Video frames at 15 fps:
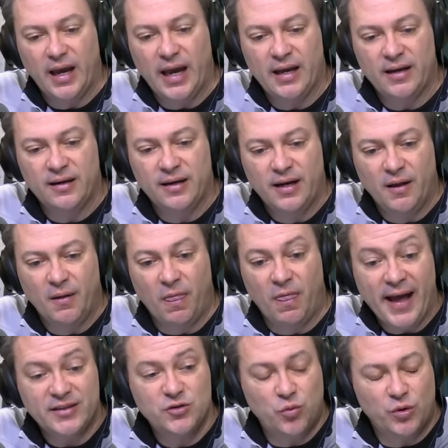And
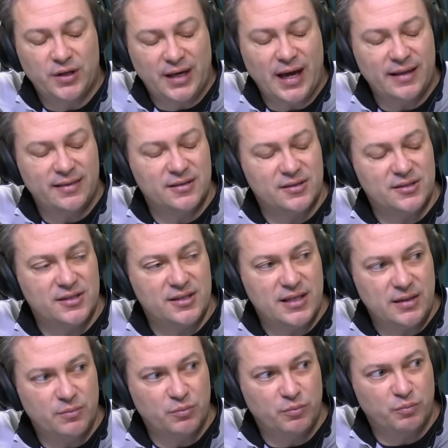that's what got this
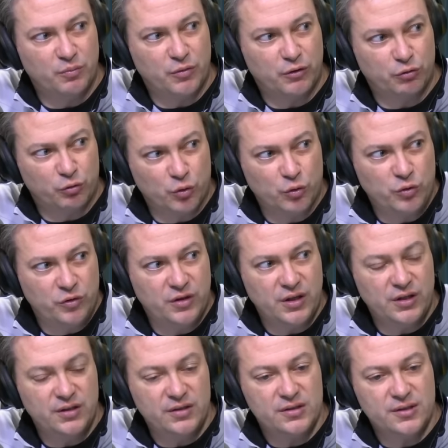team through
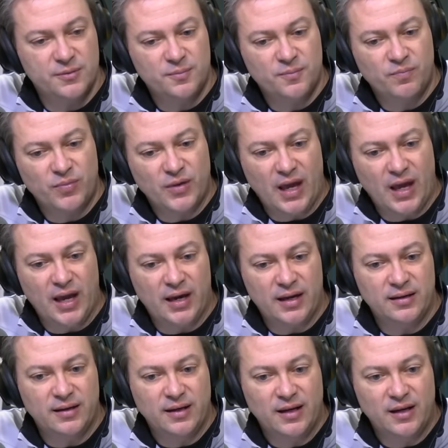things.
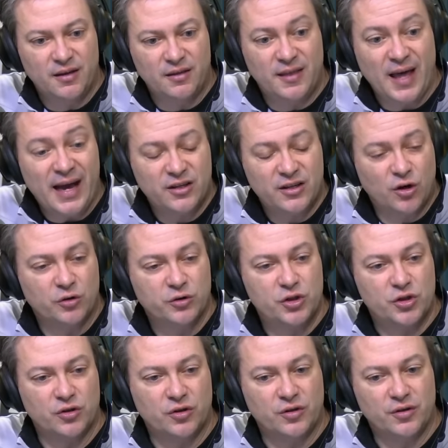And that
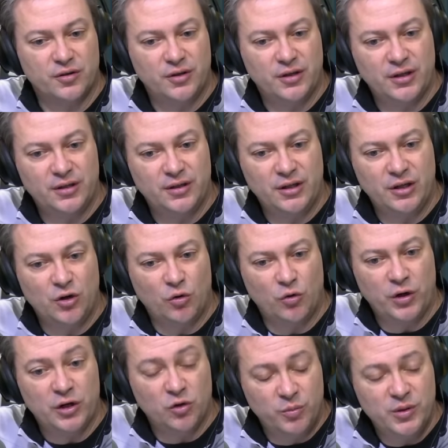culture, you know,
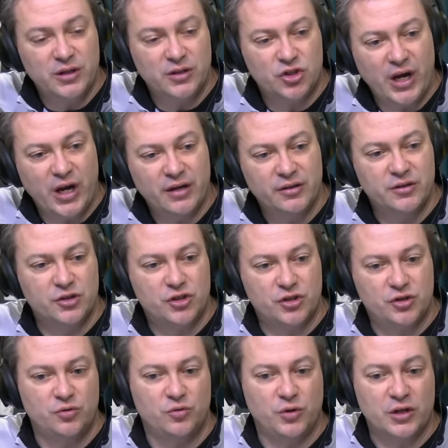it'll be a challenge
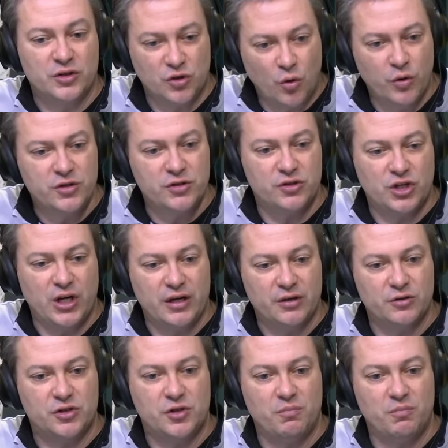to it's always a
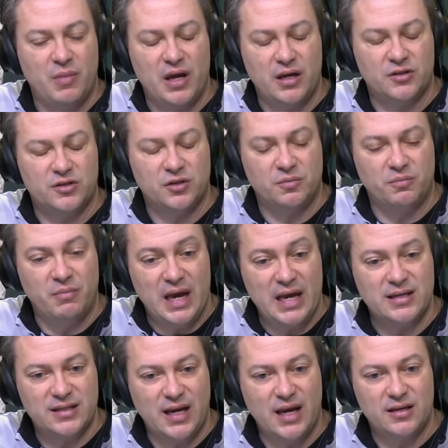challenge to
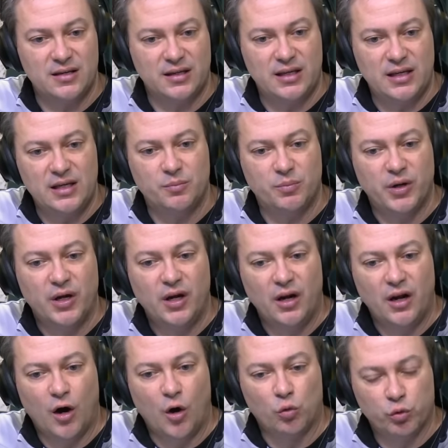maintain, to keep
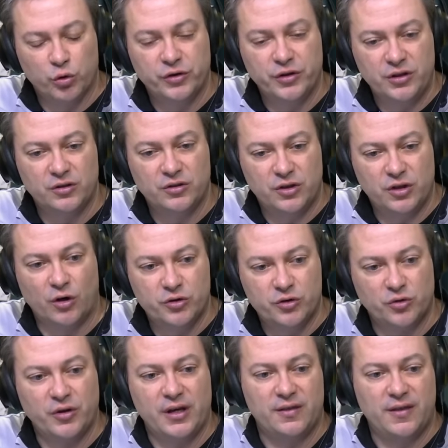a really good
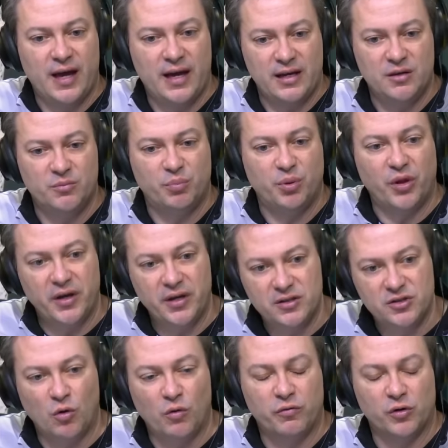culture like that in
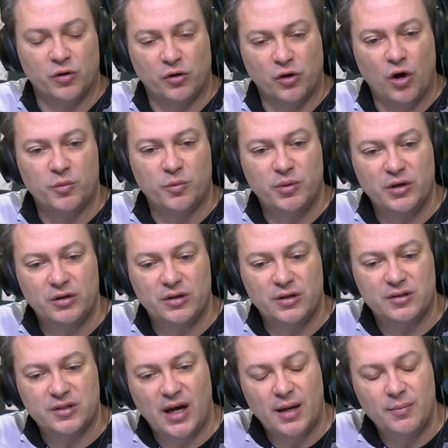place over a long period of
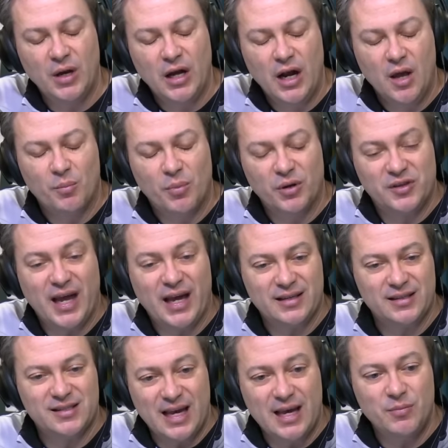time. But
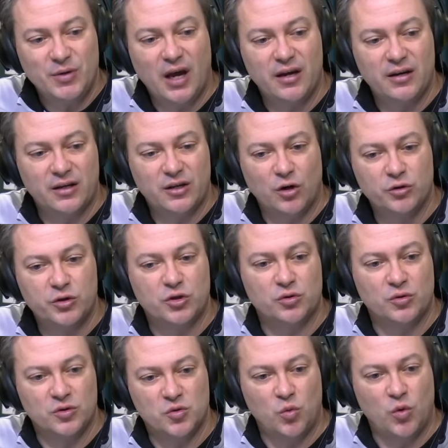that same kind of culture
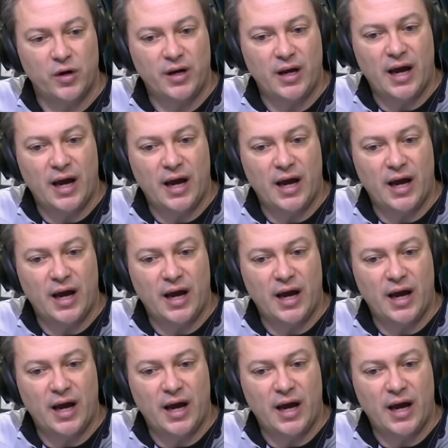is what